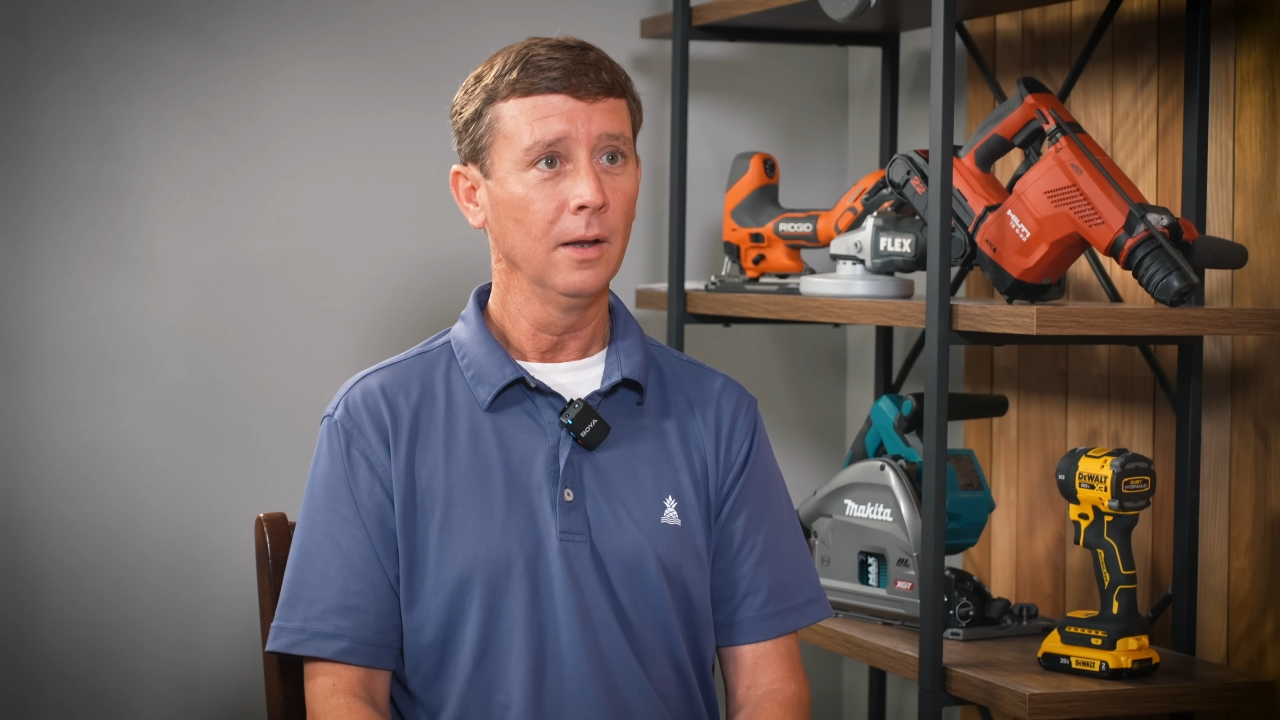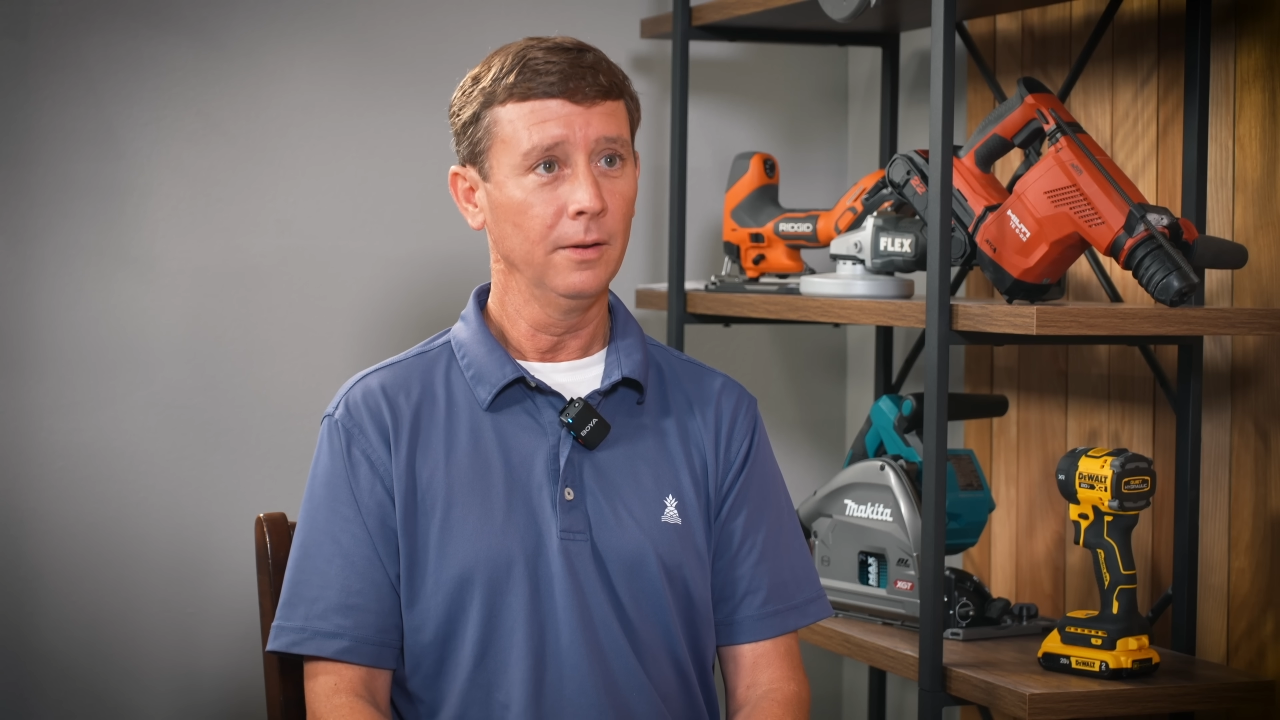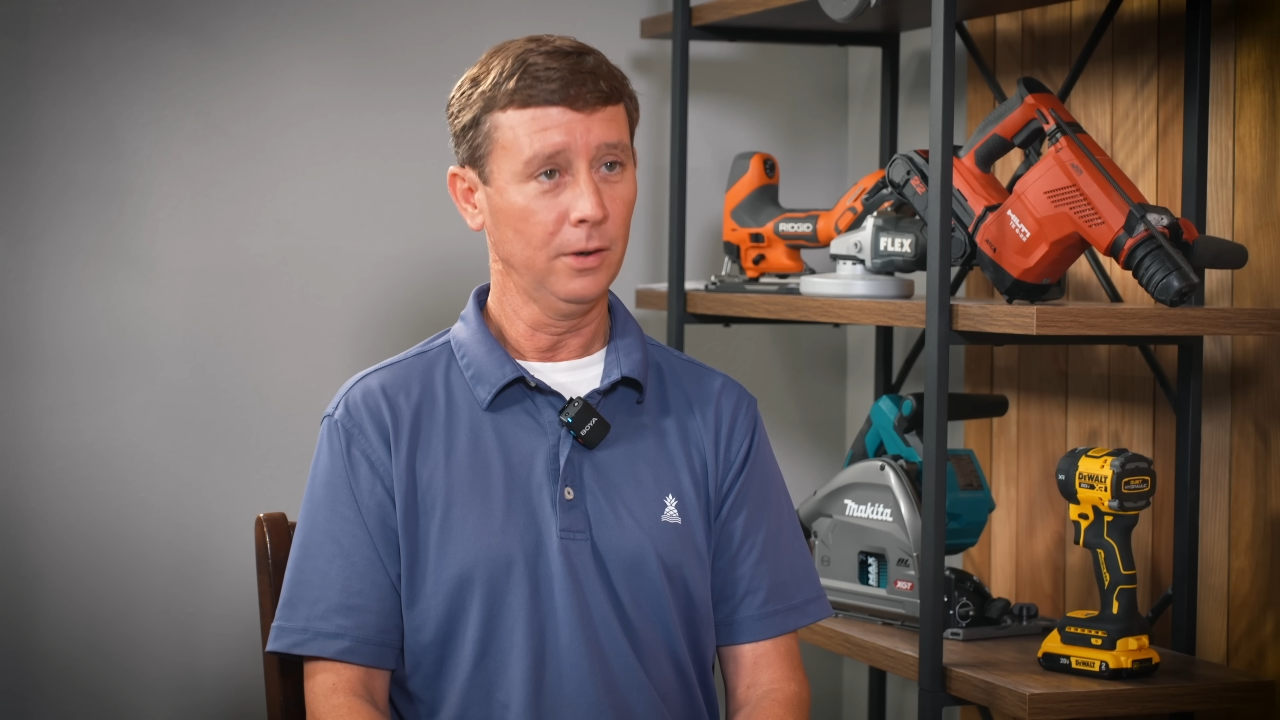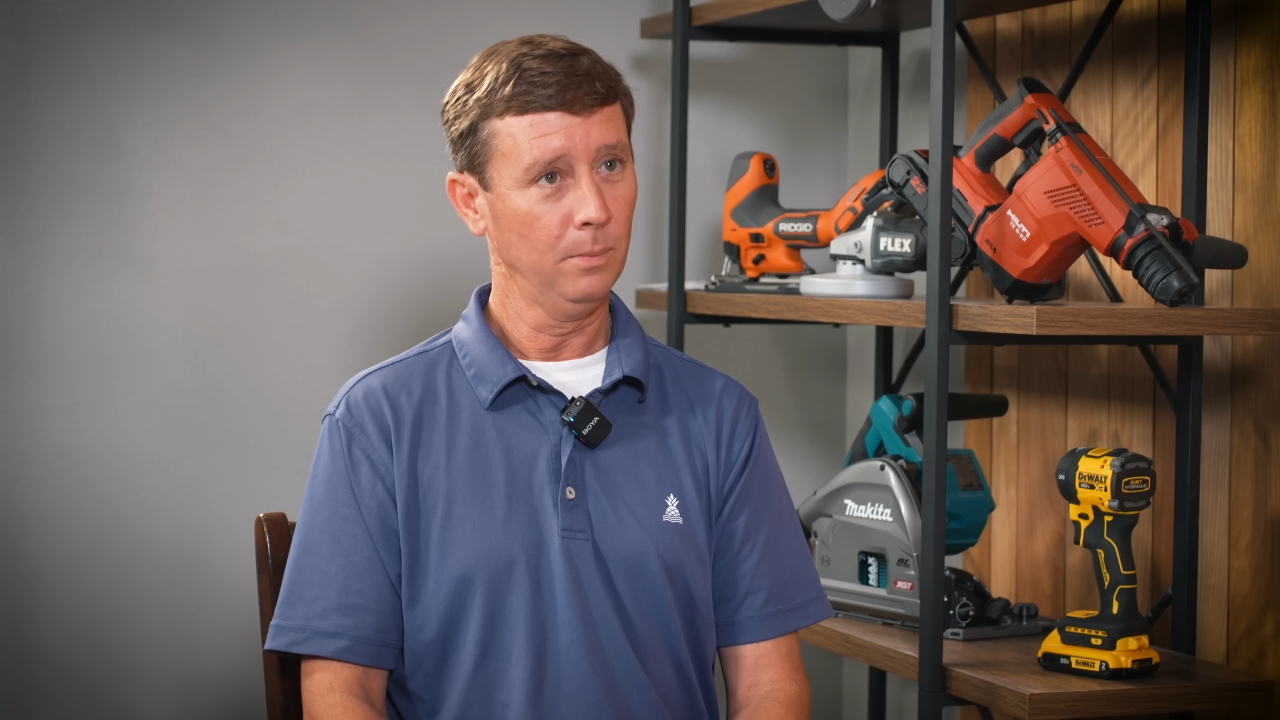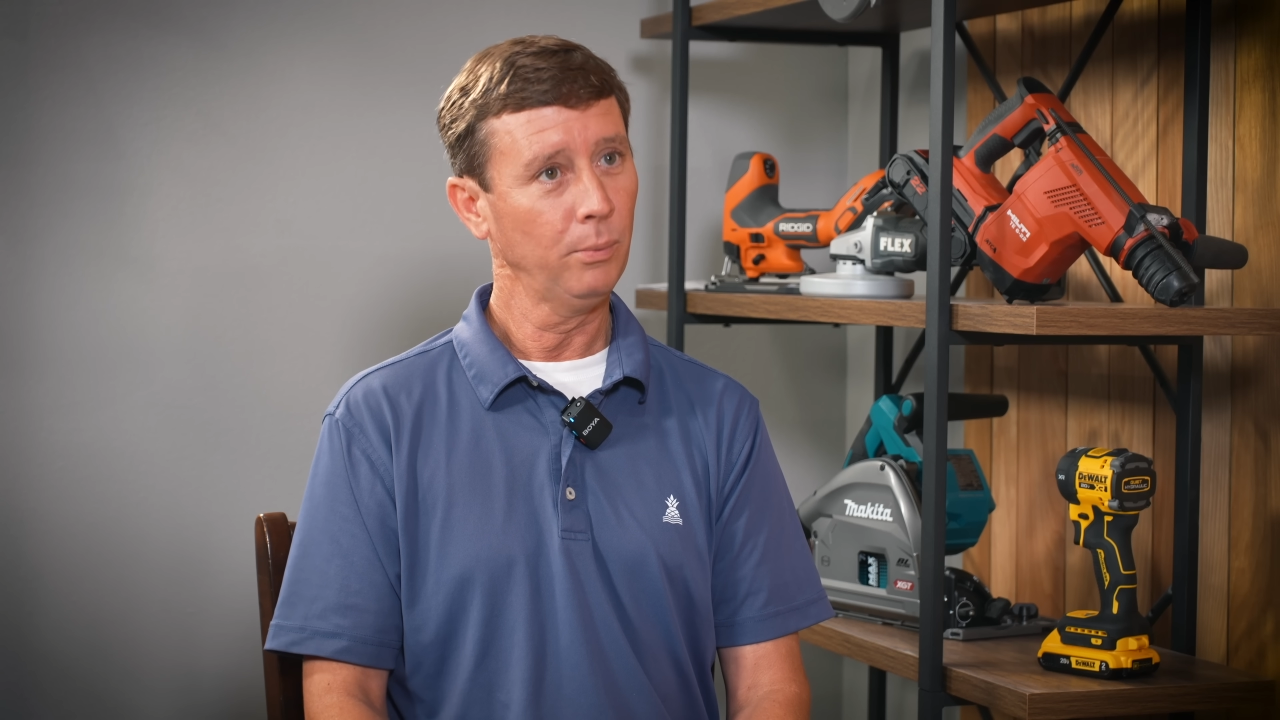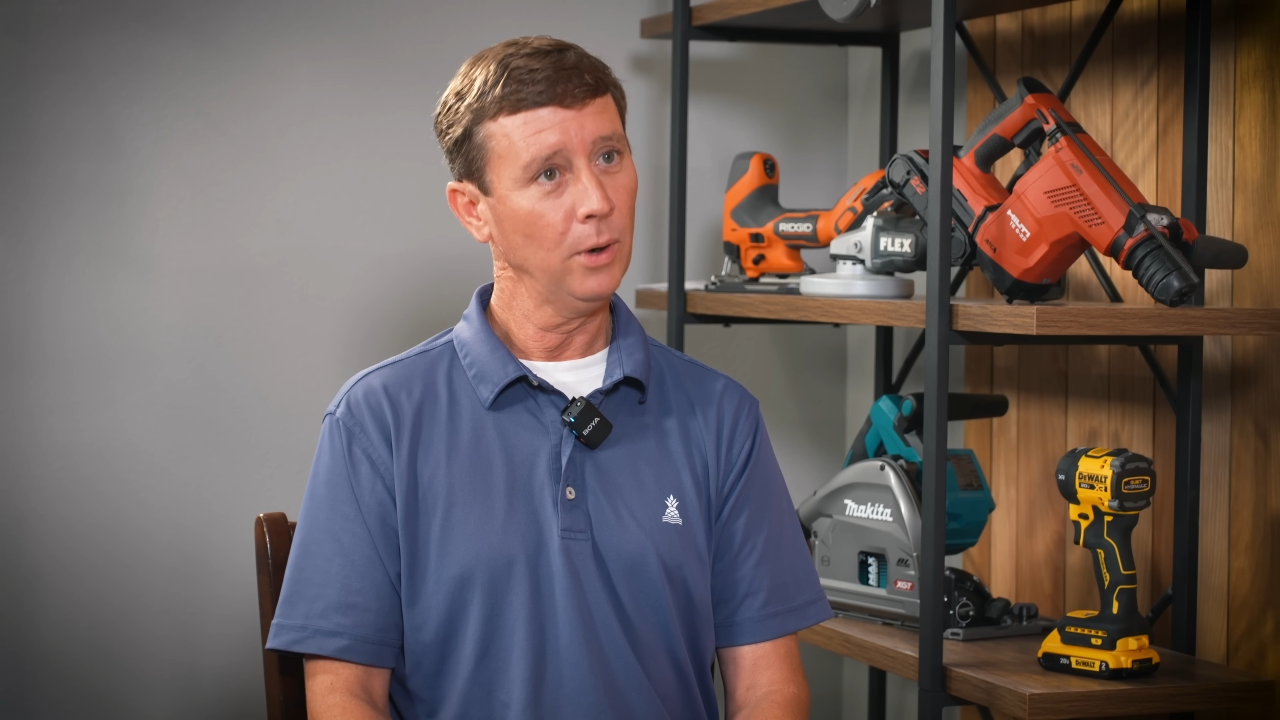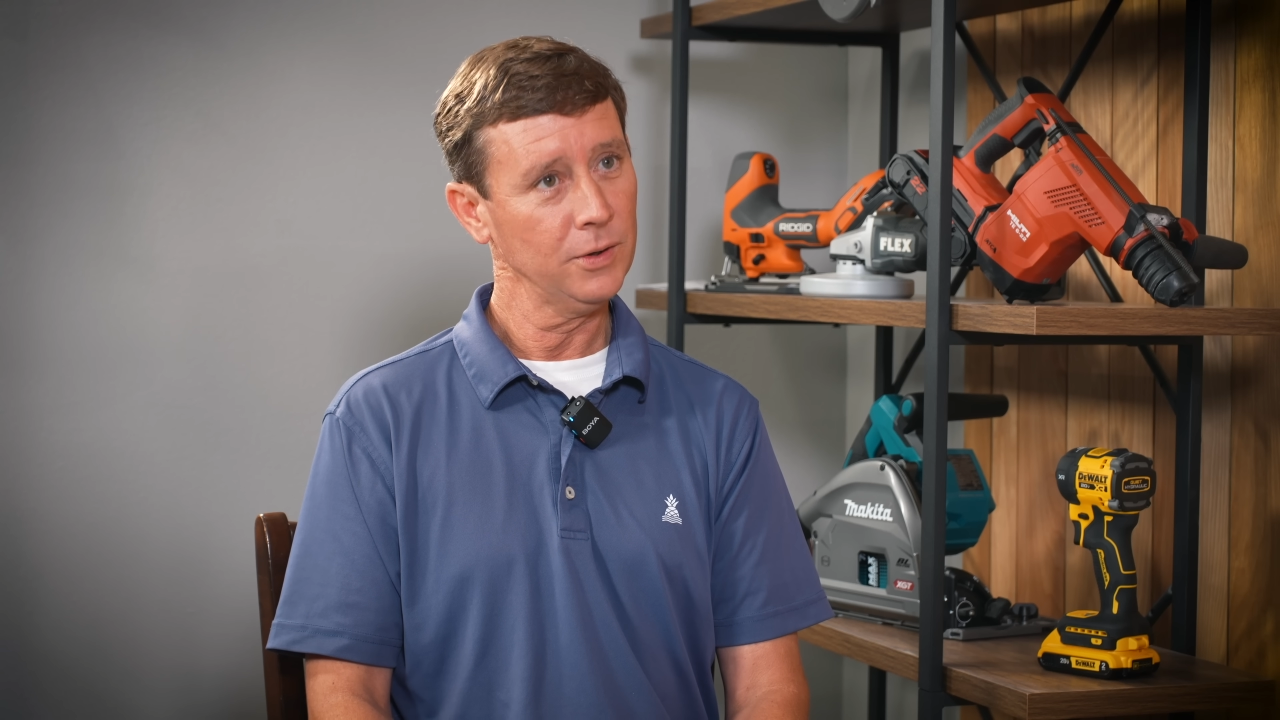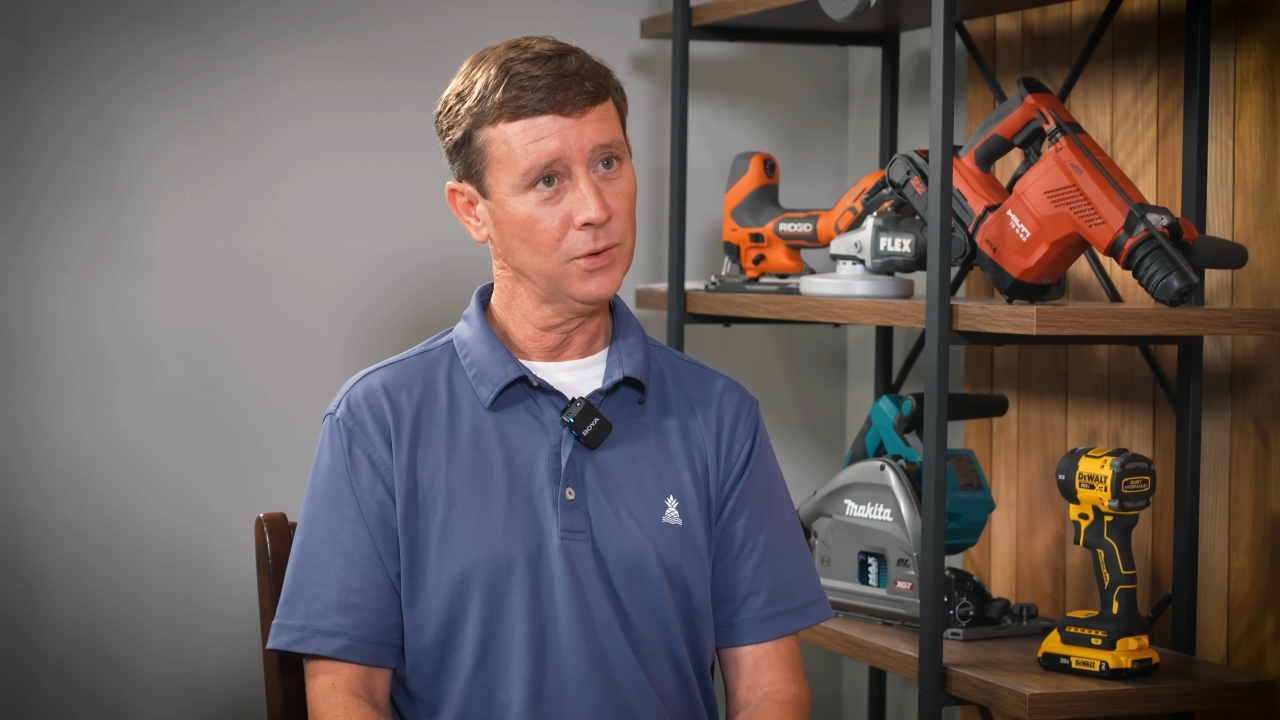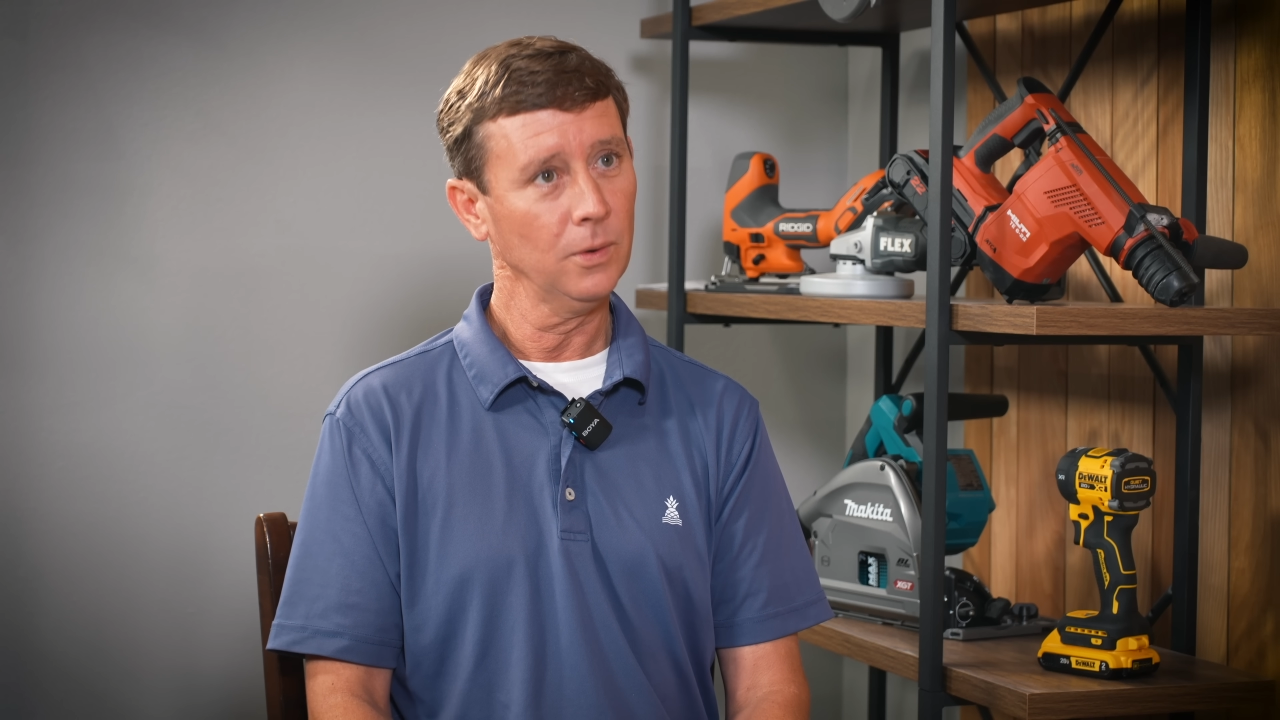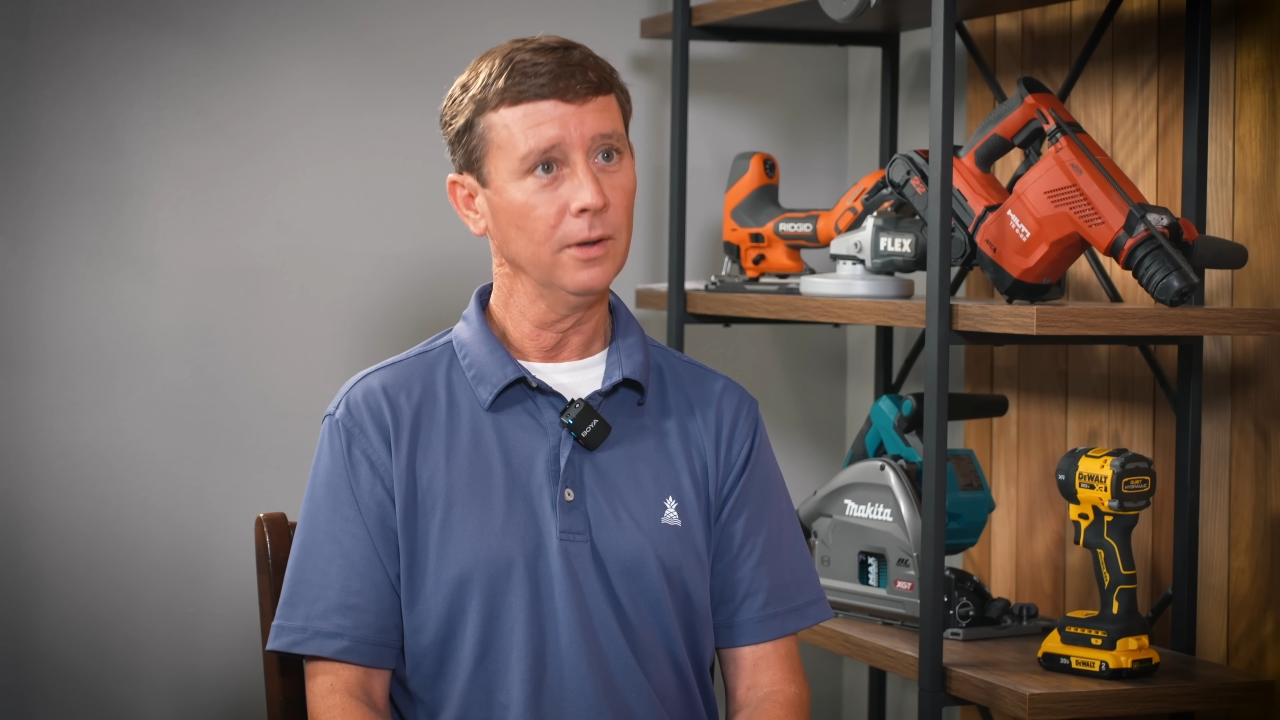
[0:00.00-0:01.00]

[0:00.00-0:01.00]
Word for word: the compressor